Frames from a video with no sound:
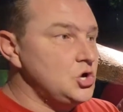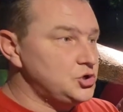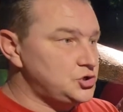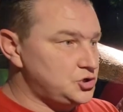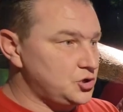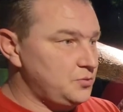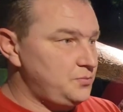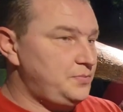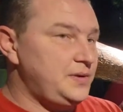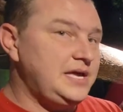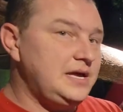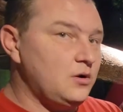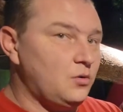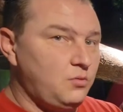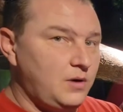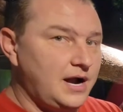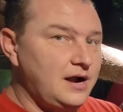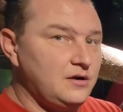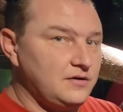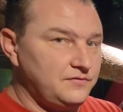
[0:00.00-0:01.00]
So be
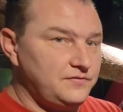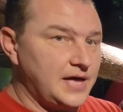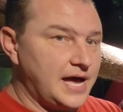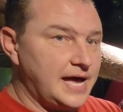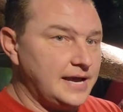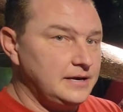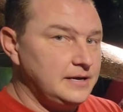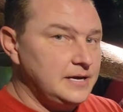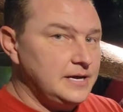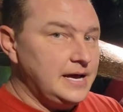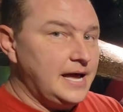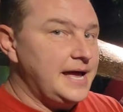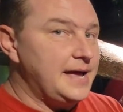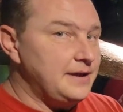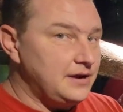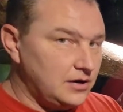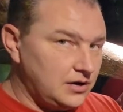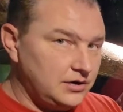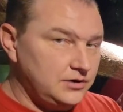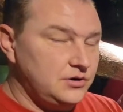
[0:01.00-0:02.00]
aware of that
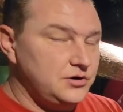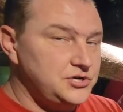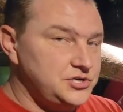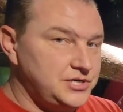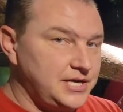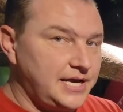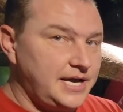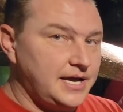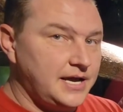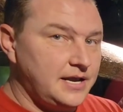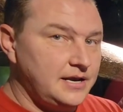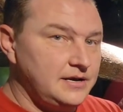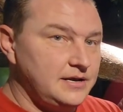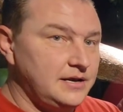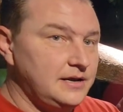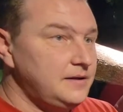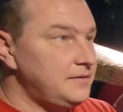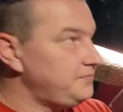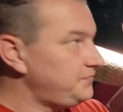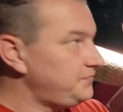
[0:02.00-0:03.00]
and
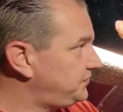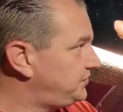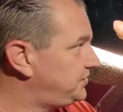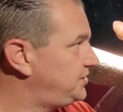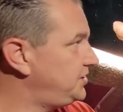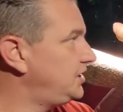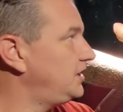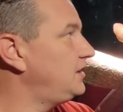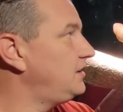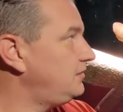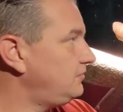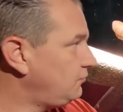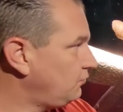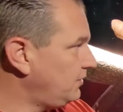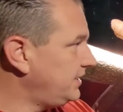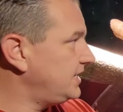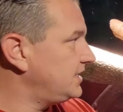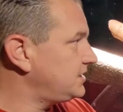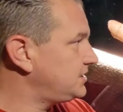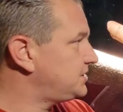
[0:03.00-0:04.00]
understand the
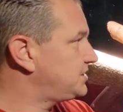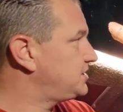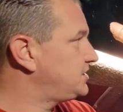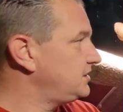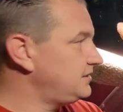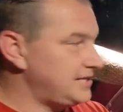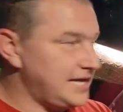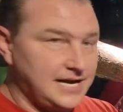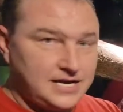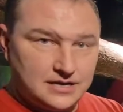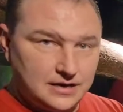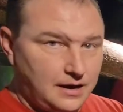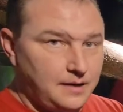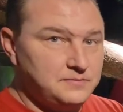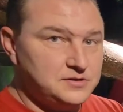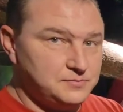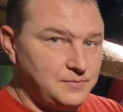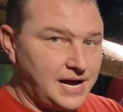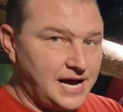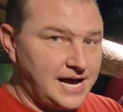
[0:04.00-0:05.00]
risks that
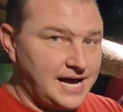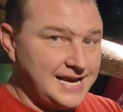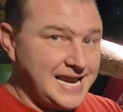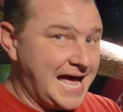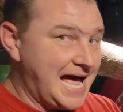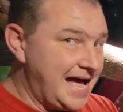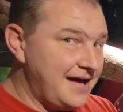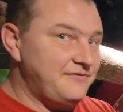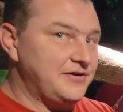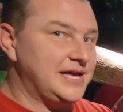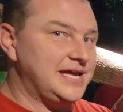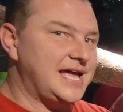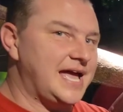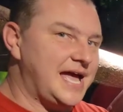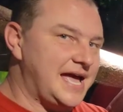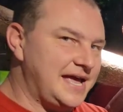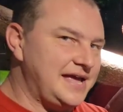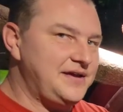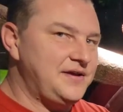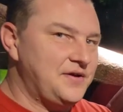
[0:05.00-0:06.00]
comes behind having
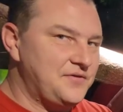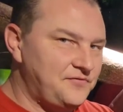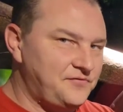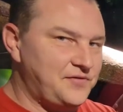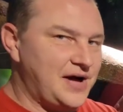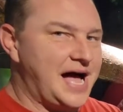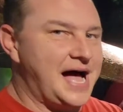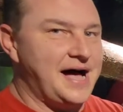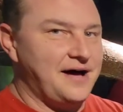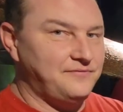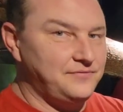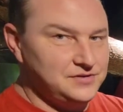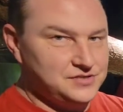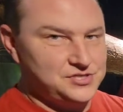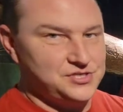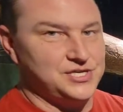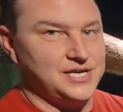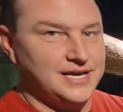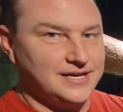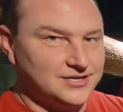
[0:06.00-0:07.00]
a 5,
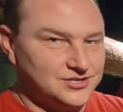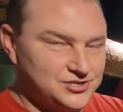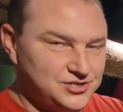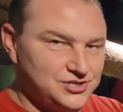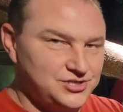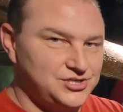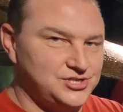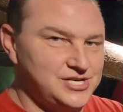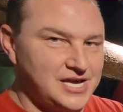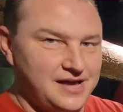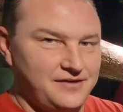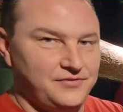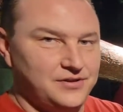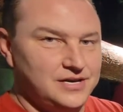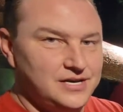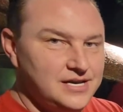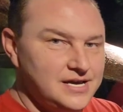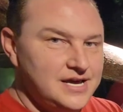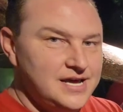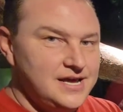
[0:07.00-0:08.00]
6,
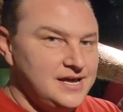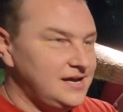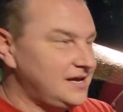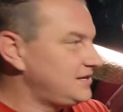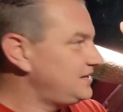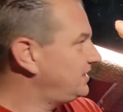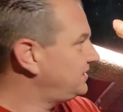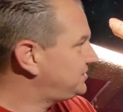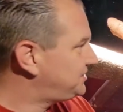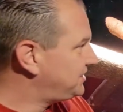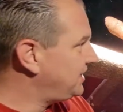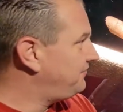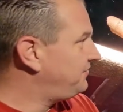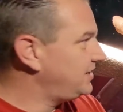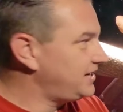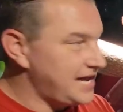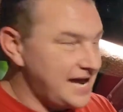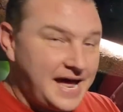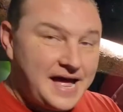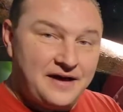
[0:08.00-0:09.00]
7,
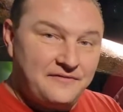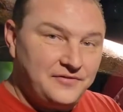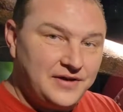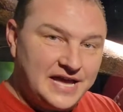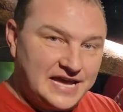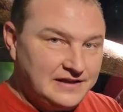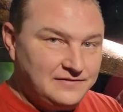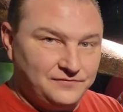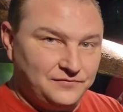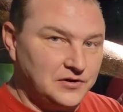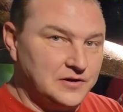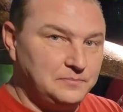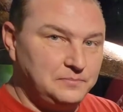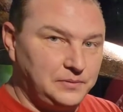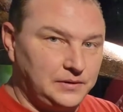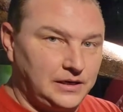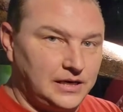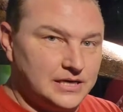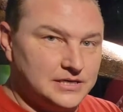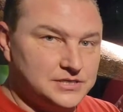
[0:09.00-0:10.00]
7.5, 8 foot
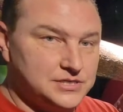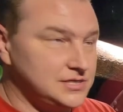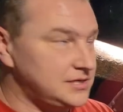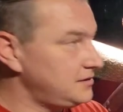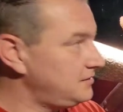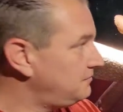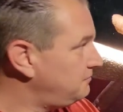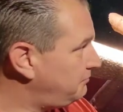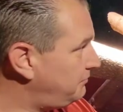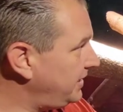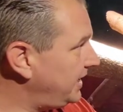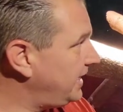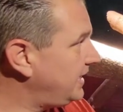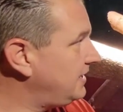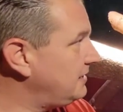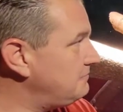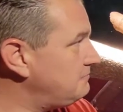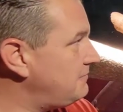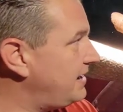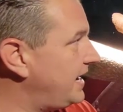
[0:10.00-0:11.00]
plus
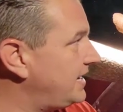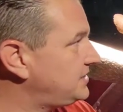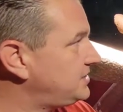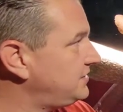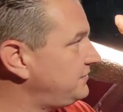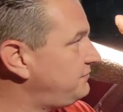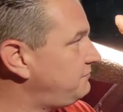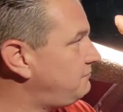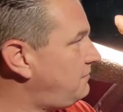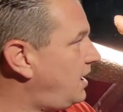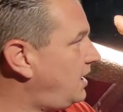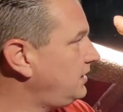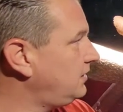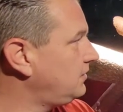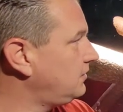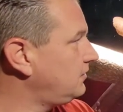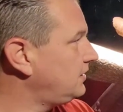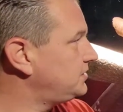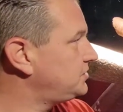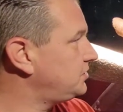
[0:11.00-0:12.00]
big, massive
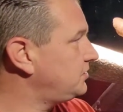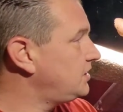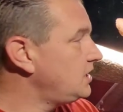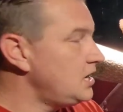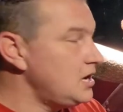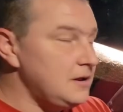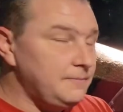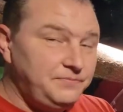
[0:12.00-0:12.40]
monitor lizard.